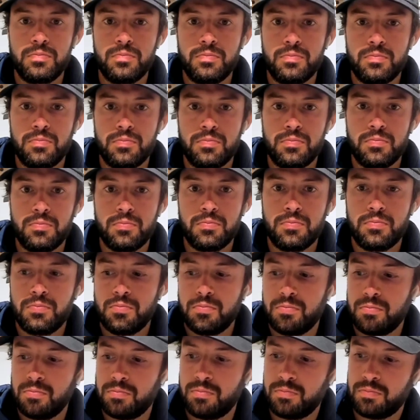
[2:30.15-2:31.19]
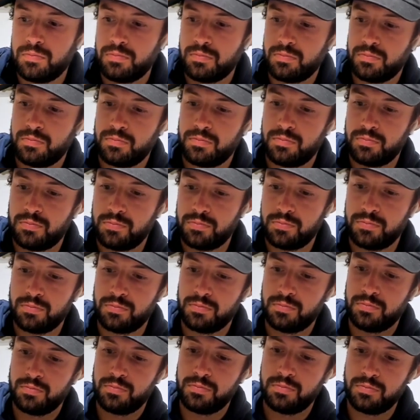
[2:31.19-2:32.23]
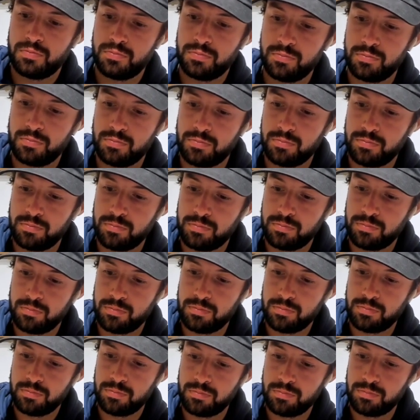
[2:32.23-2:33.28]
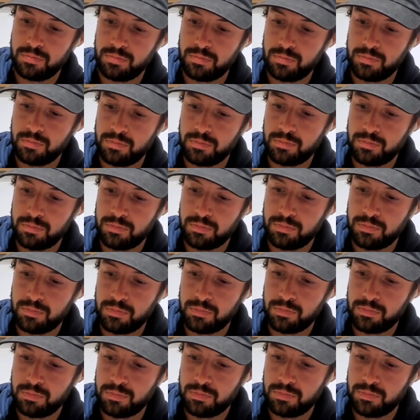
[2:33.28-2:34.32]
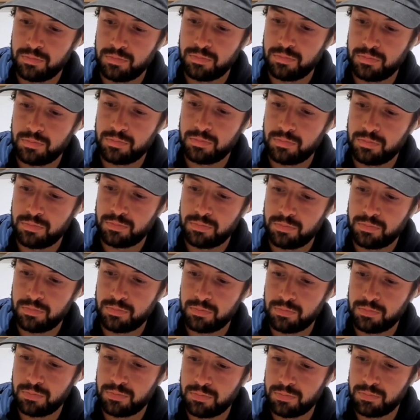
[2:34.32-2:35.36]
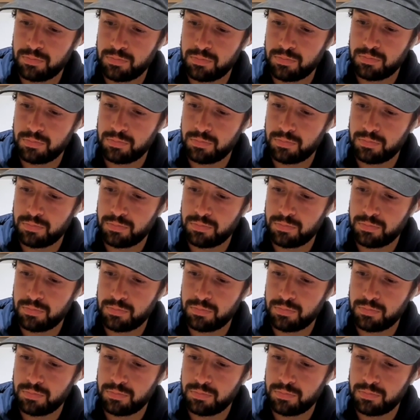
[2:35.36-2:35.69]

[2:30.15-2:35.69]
(not speaking)